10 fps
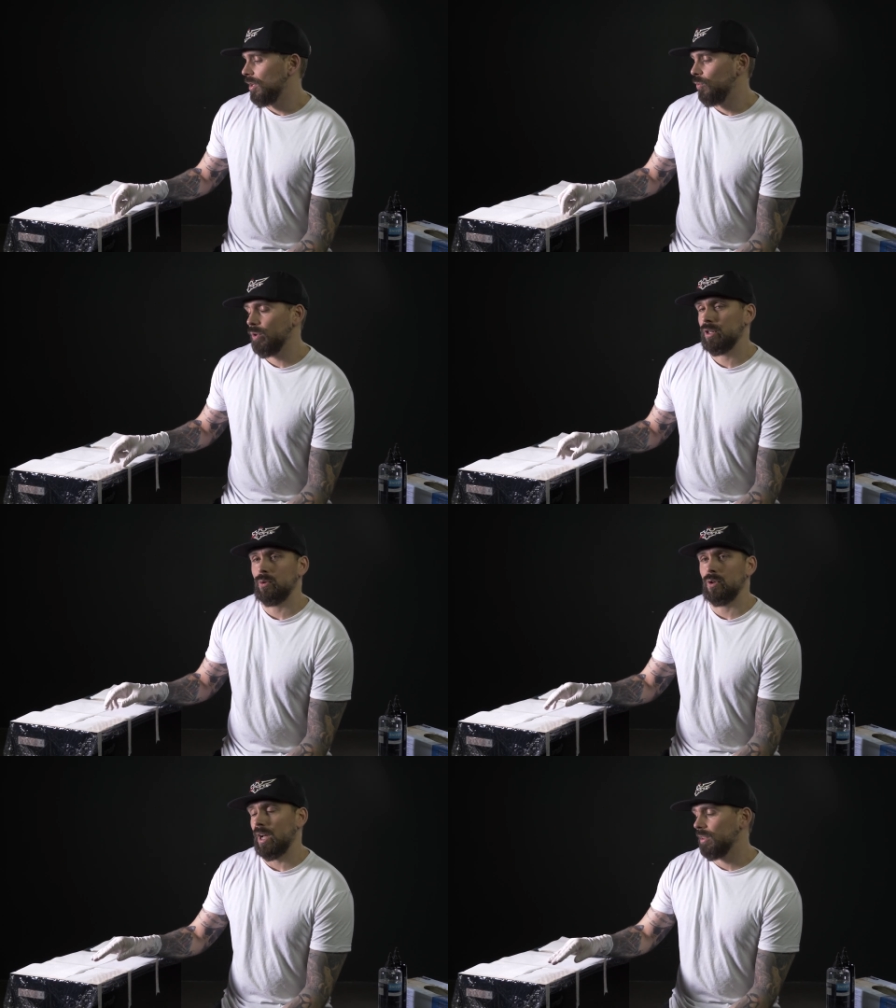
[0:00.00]
we
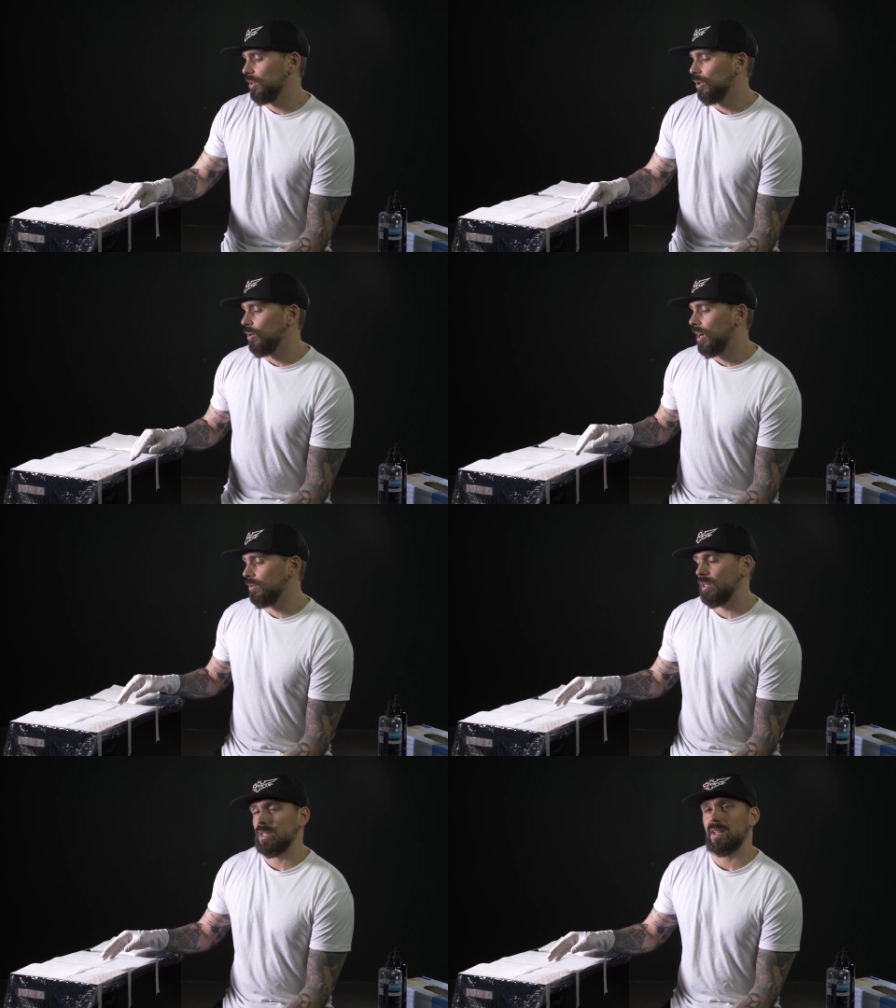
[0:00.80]
do not know how
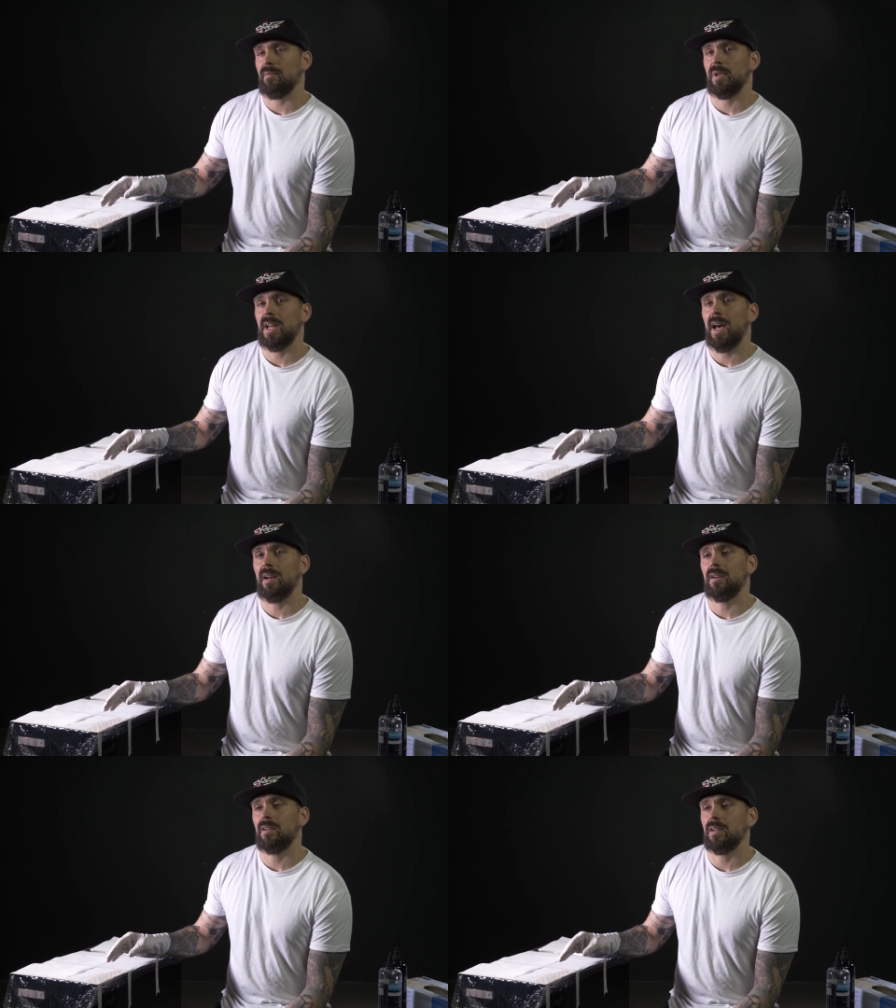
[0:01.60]
these have been
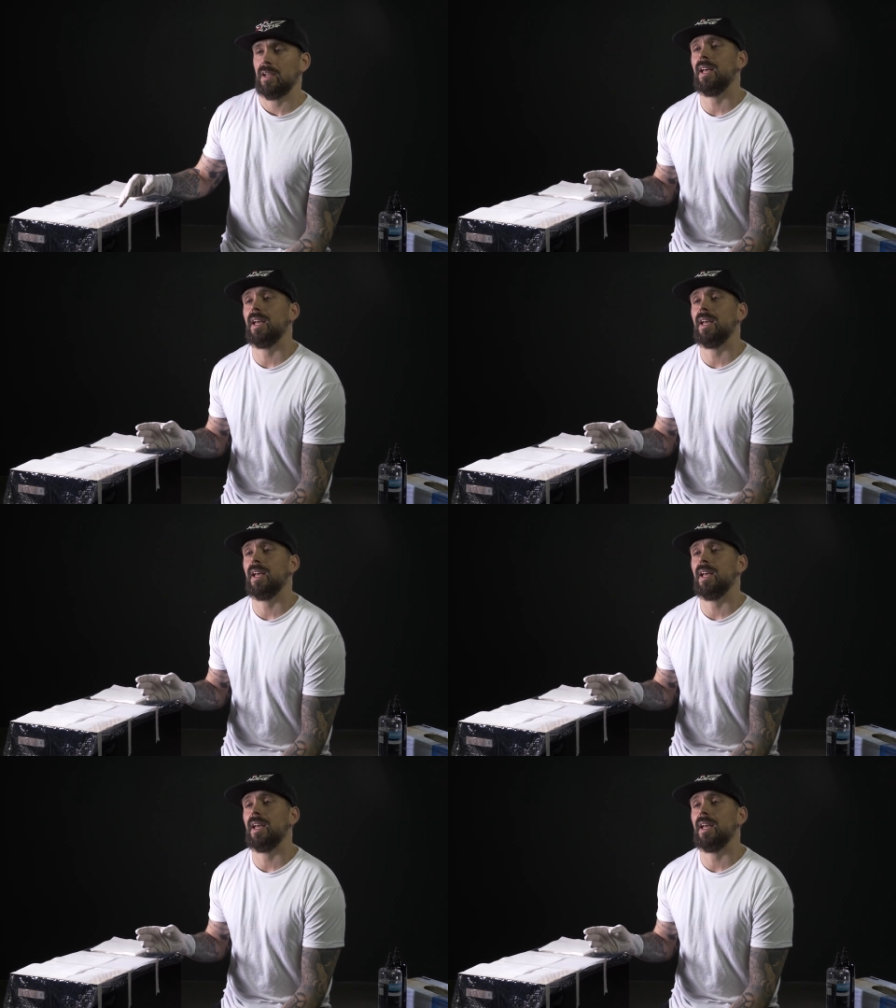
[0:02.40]
handled.